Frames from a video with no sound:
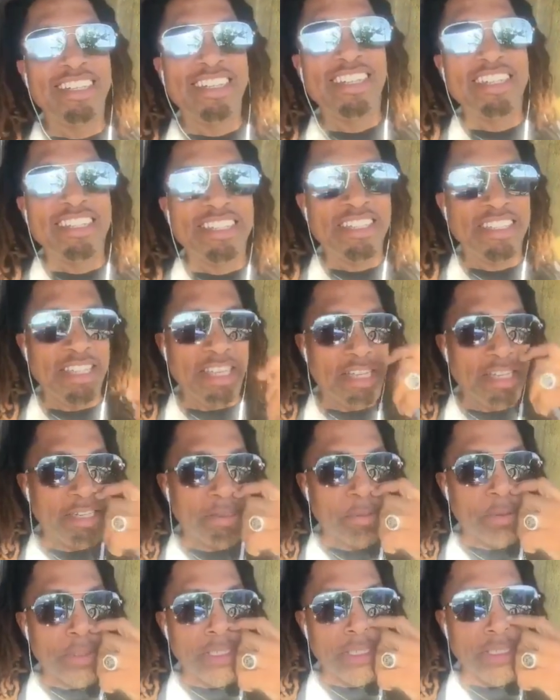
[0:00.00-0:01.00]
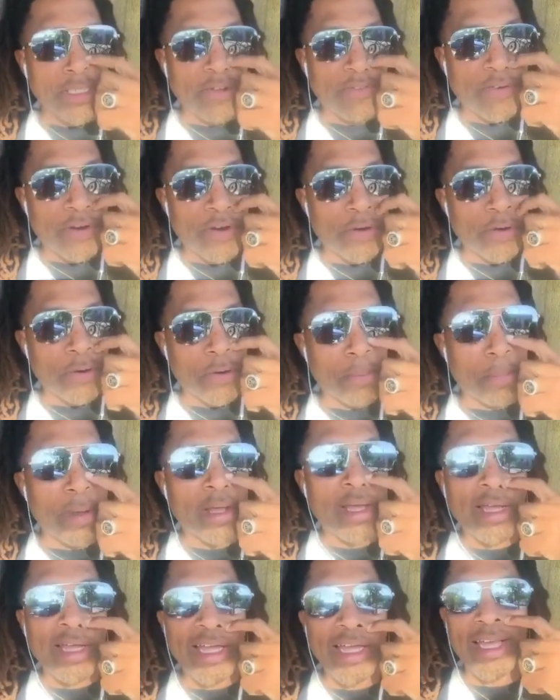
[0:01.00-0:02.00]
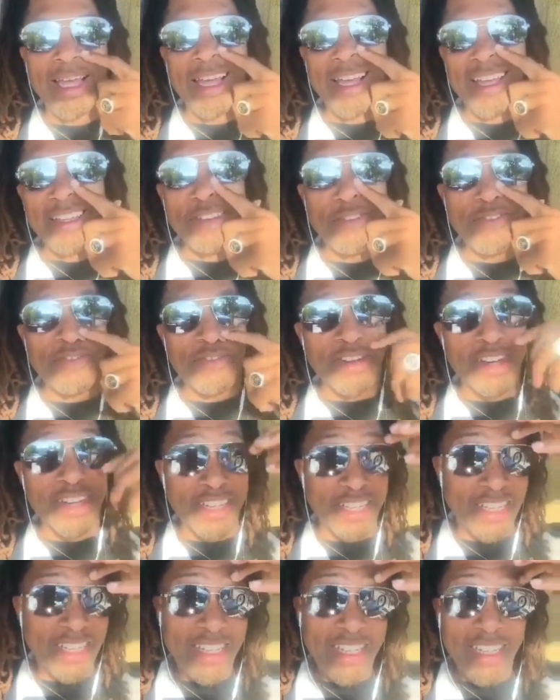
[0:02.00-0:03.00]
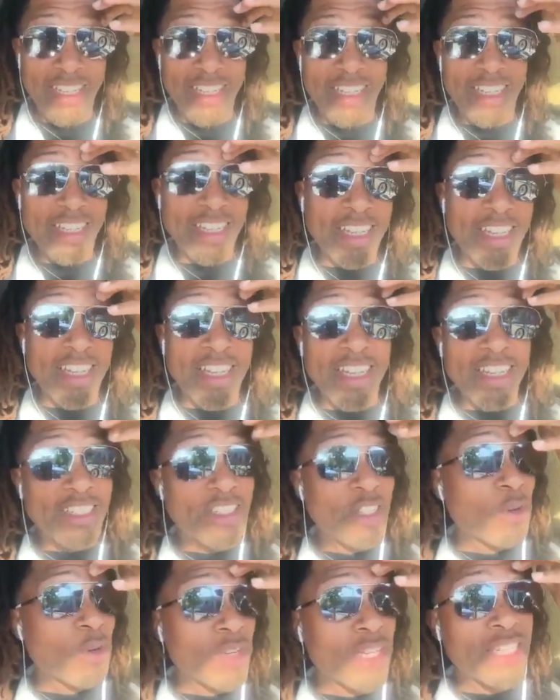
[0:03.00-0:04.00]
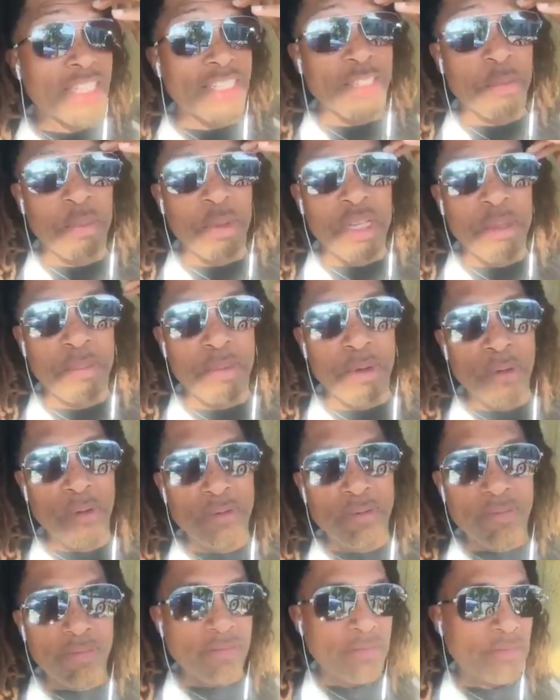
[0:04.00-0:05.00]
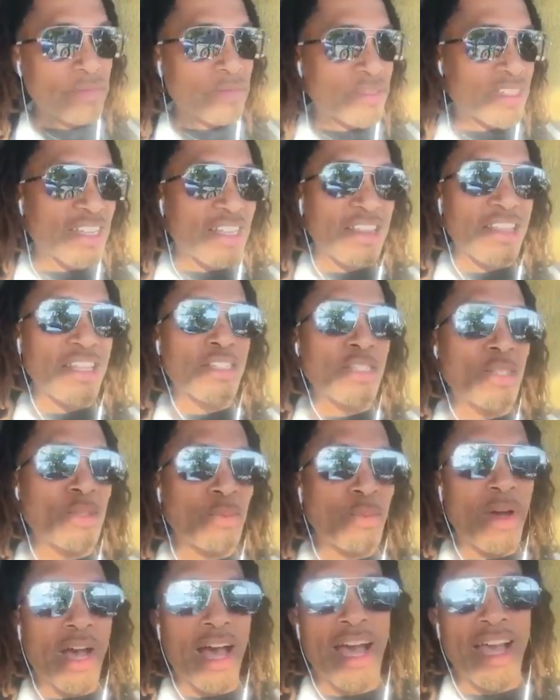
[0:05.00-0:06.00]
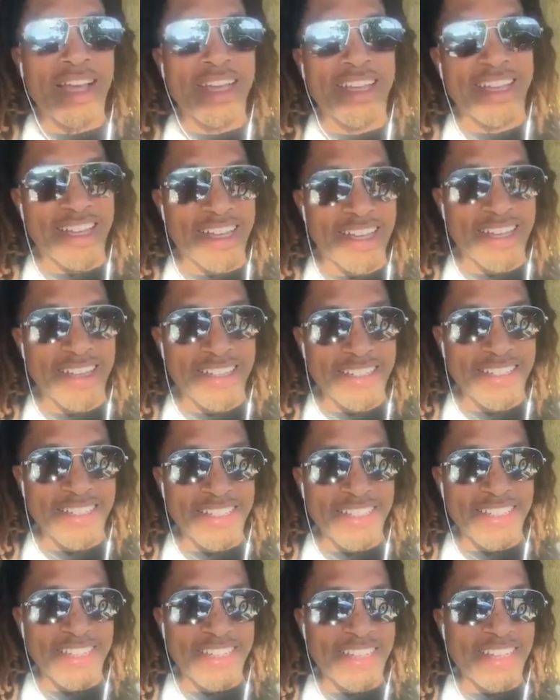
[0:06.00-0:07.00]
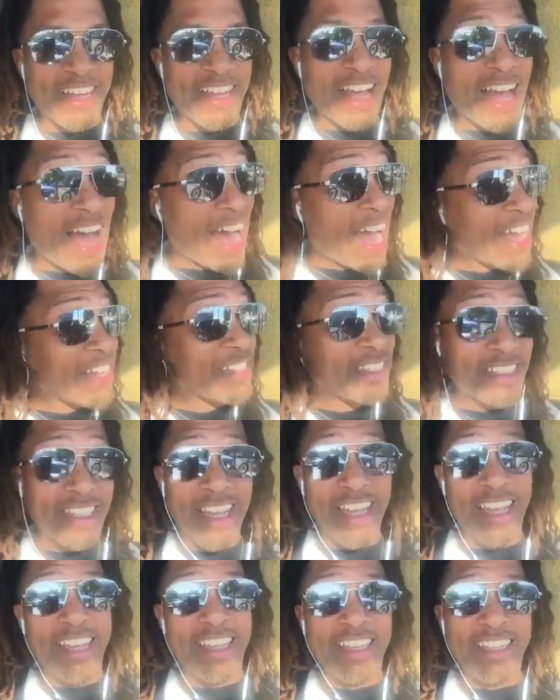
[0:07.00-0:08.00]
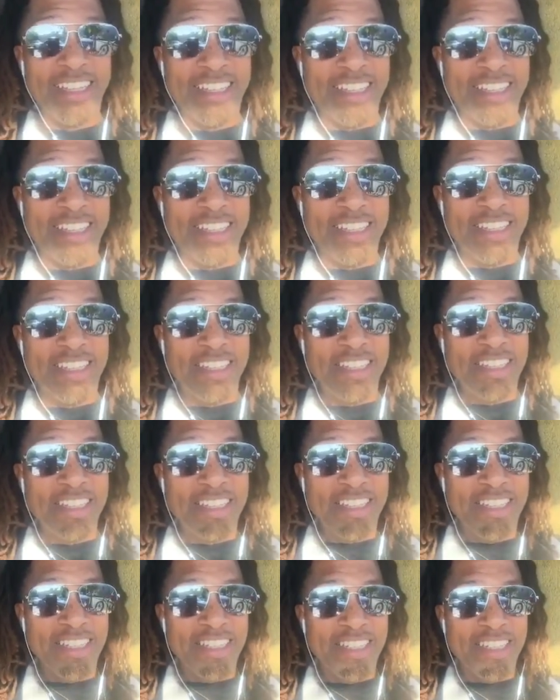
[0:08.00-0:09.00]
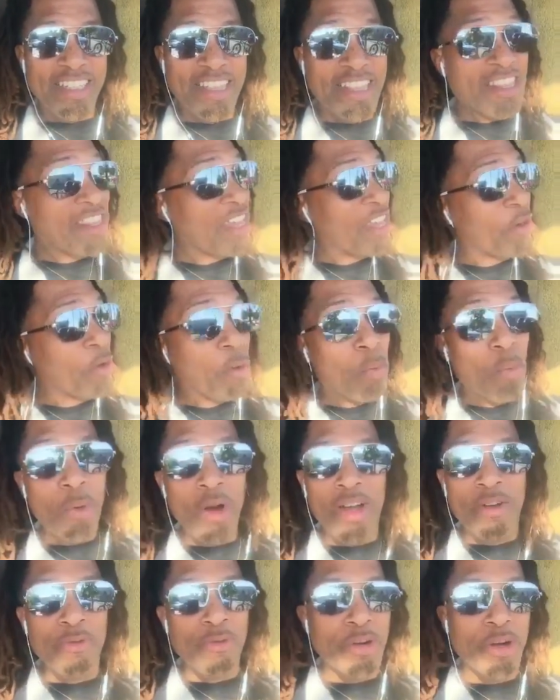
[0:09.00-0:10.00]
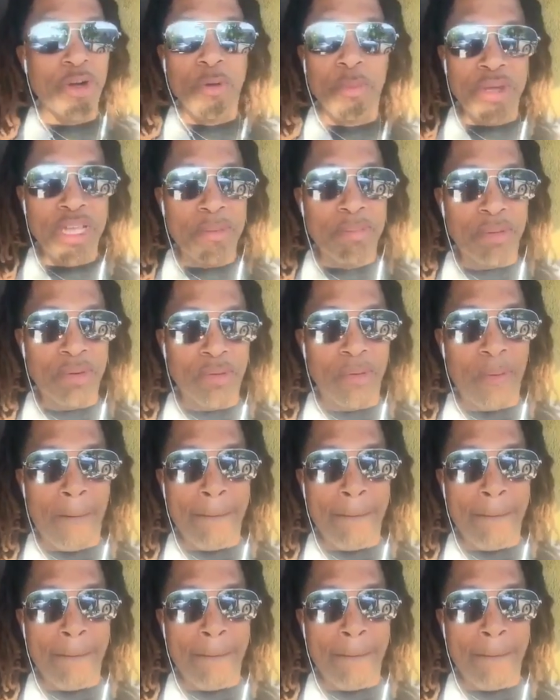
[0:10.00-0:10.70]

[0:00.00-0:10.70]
She said that, which is a verb. You funny. So listen, people. This is why, again, I say they don't want real people